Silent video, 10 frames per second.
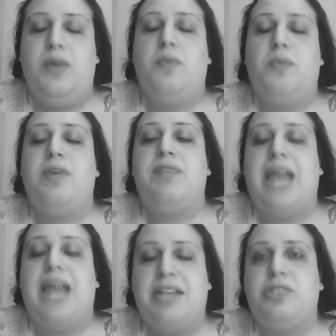We've
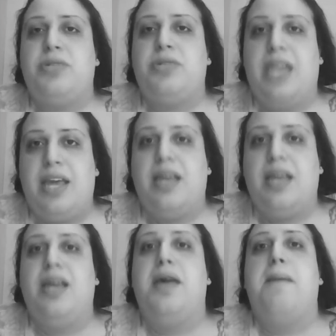got to take
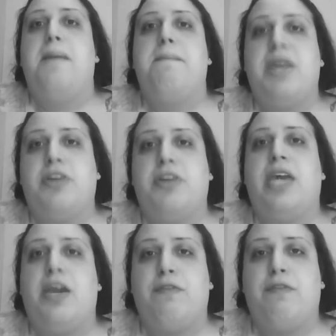better
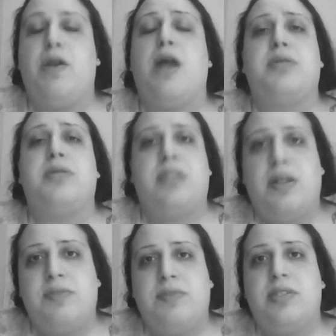care for
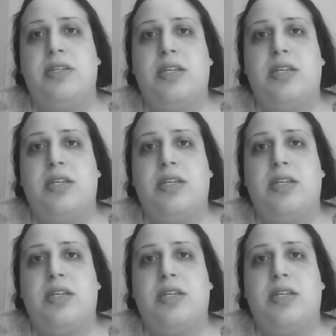ourselves,